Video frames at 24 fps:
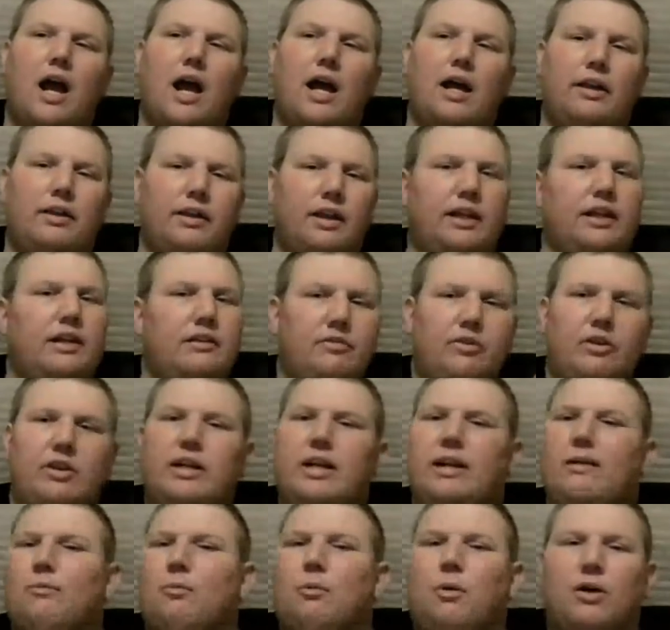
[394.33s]
I think if you
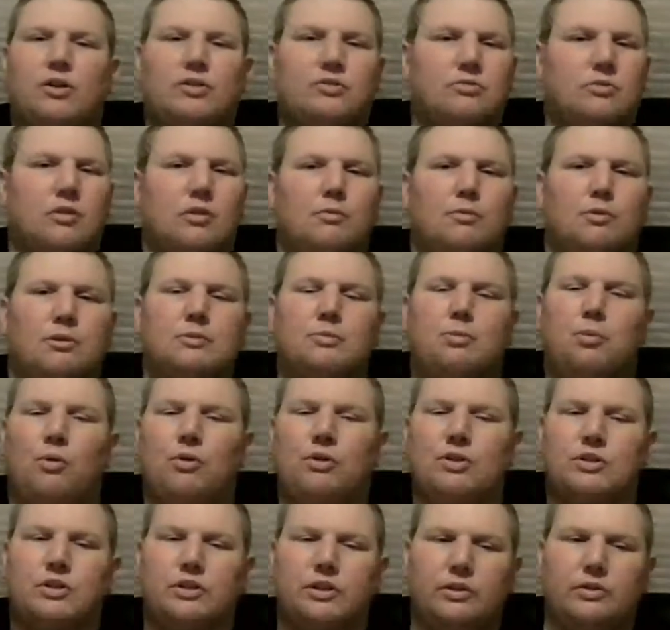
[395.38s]
keep watching our
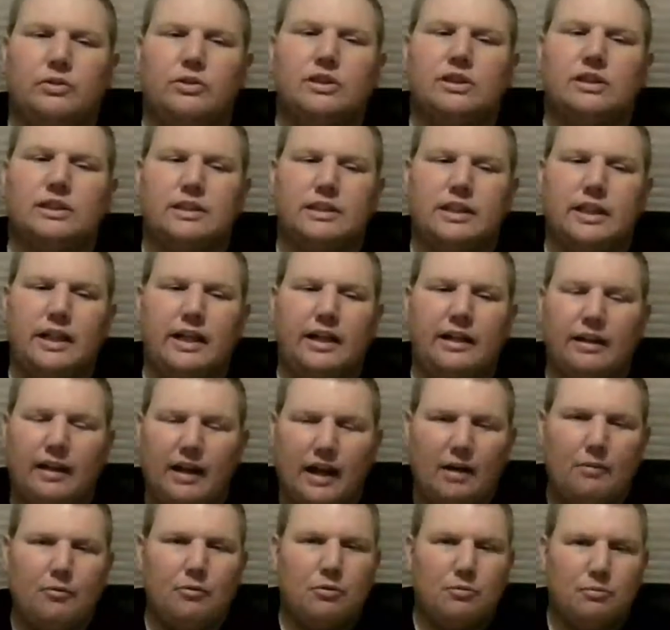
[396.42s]
sports show, you'll see
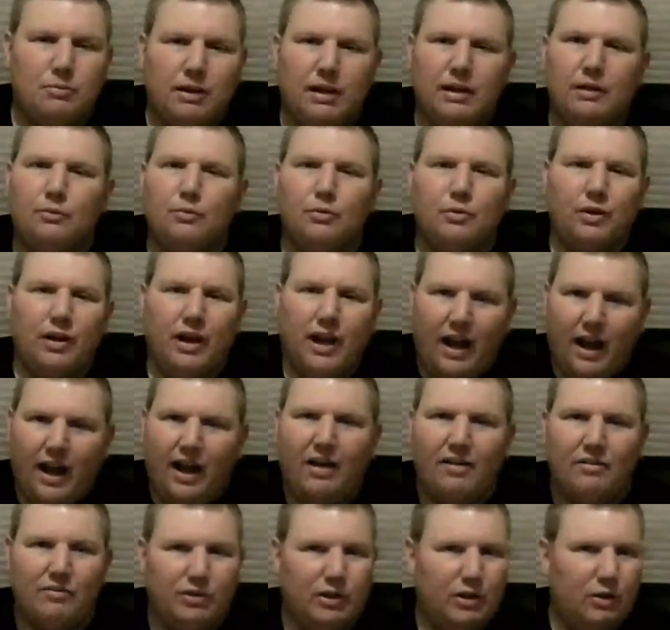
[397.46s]
that I'm going to be able to
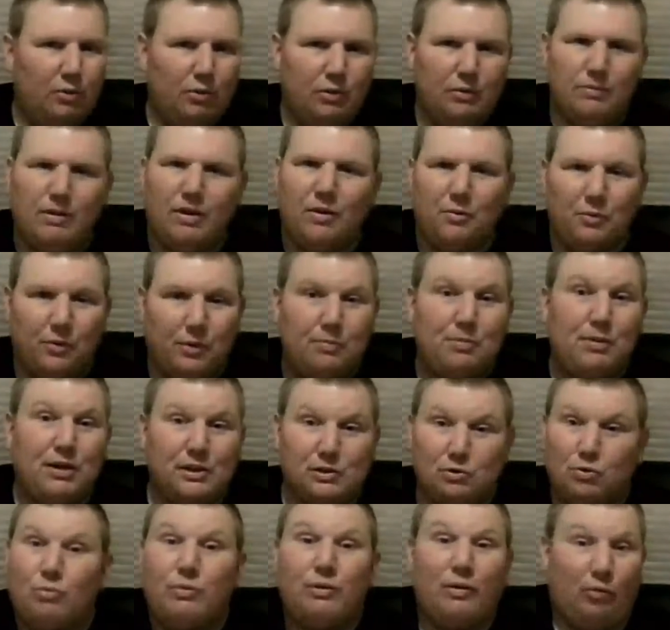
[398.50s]
have, you know, one of my three
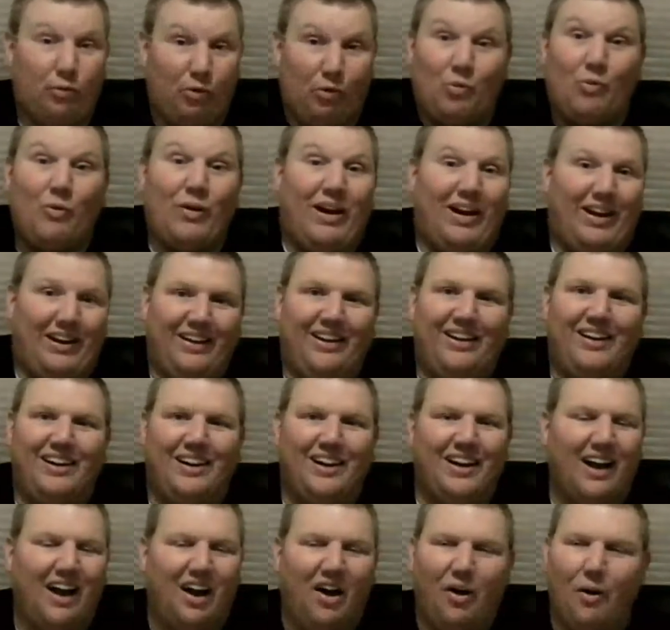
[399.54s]
picks will be able to win.
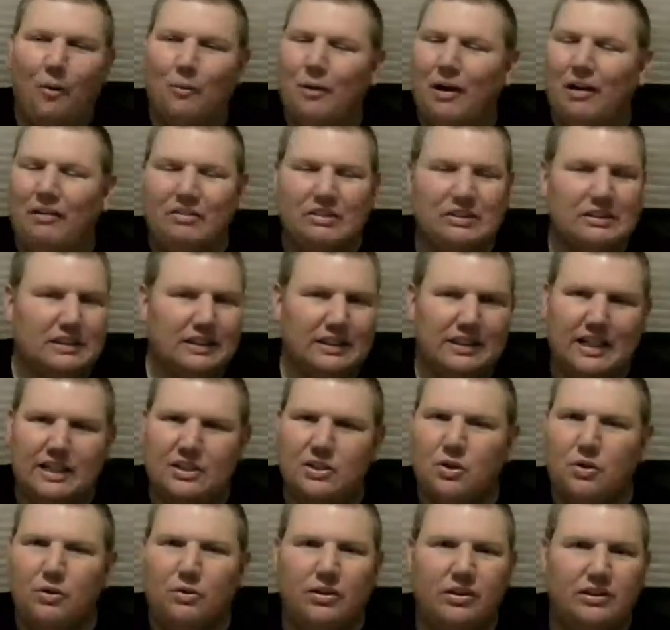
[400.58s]
Obviously,
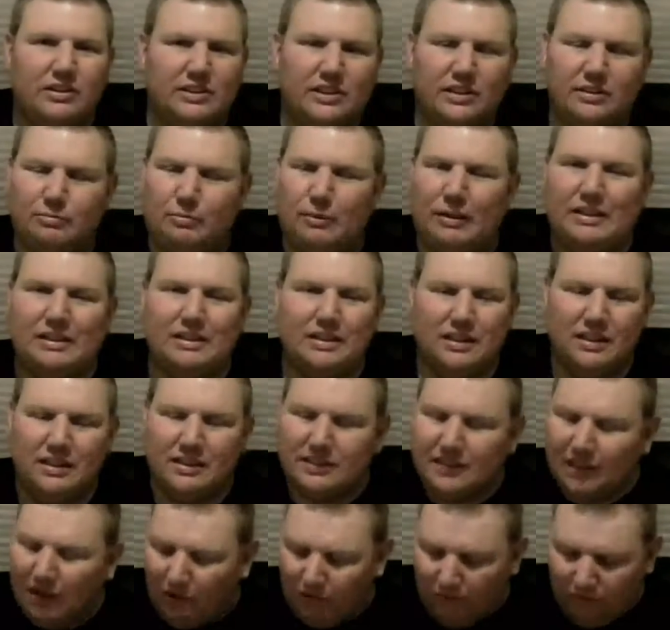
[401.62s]
Daytona is a beast in
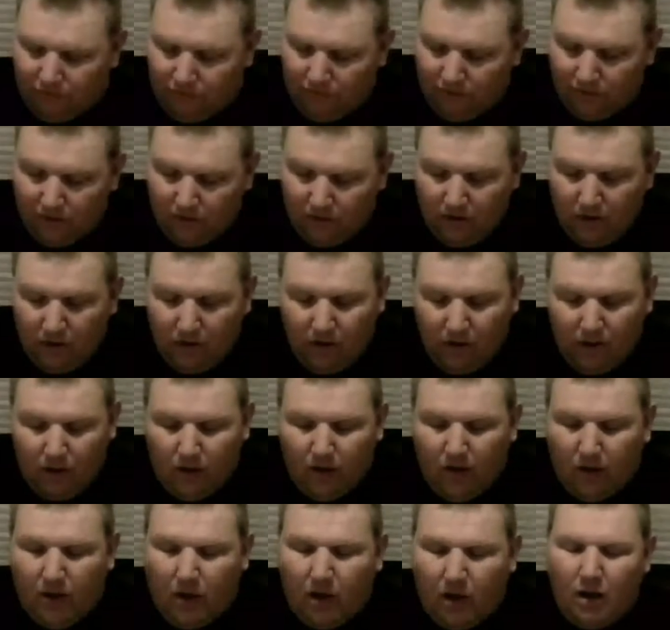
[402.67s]
itself.
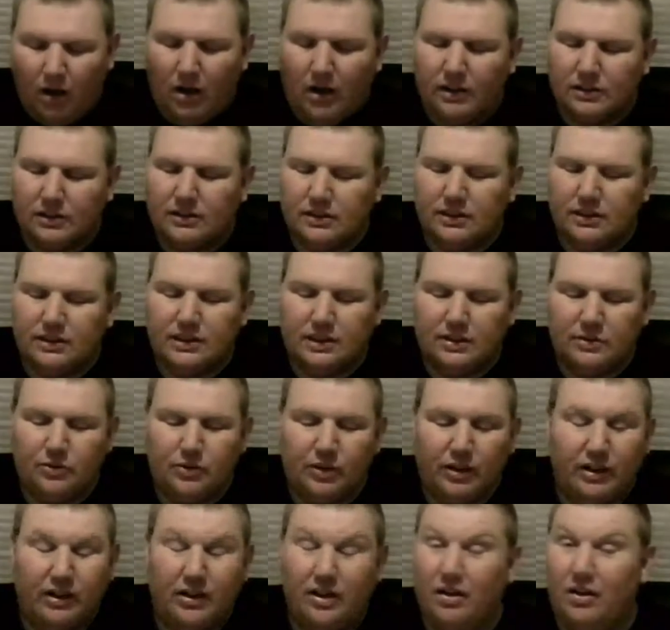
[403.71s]
Austin
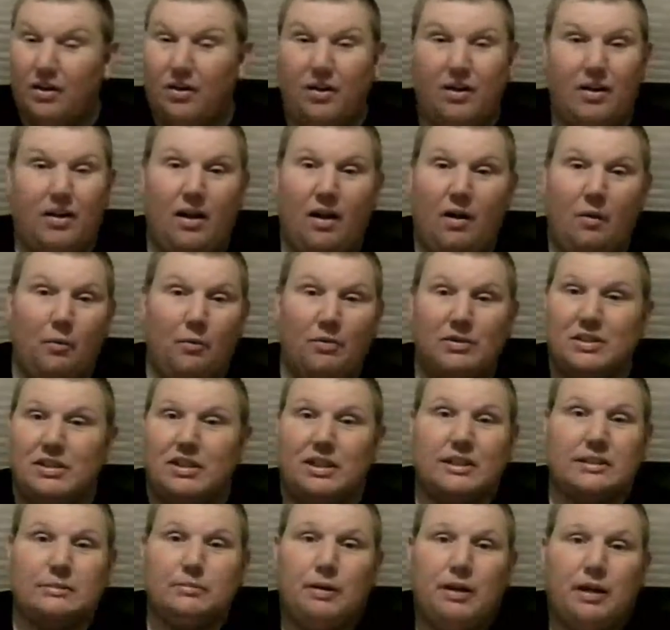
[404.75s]
Cindric wasn't
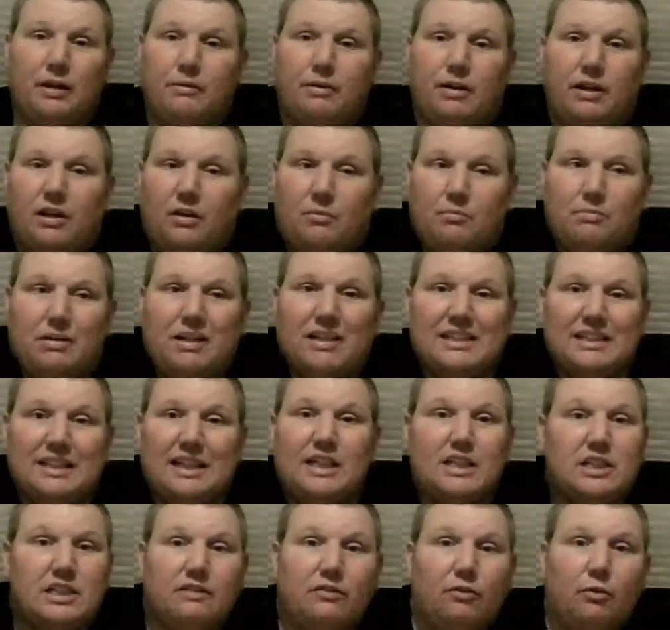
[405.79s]
expected. I mean,
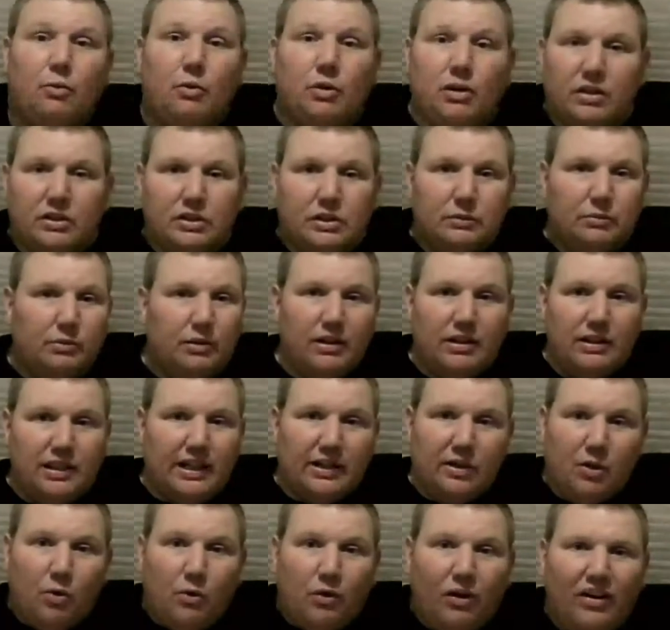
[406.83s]
Penske's never won a
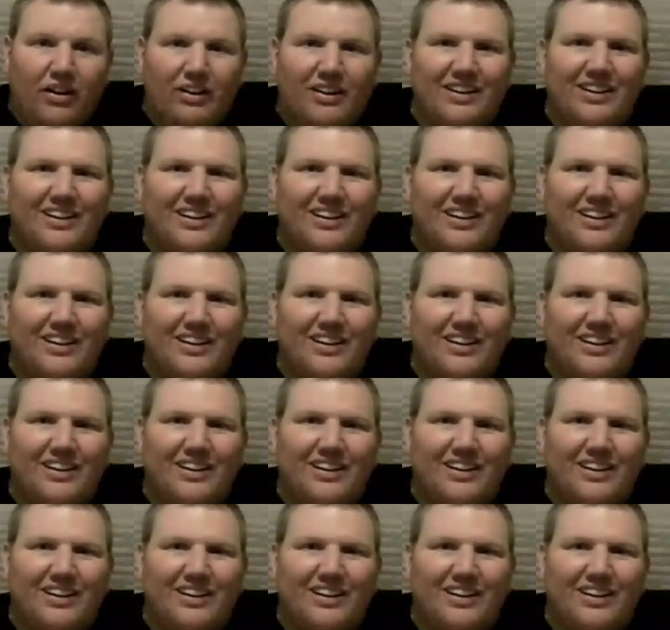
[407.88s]
Daytona.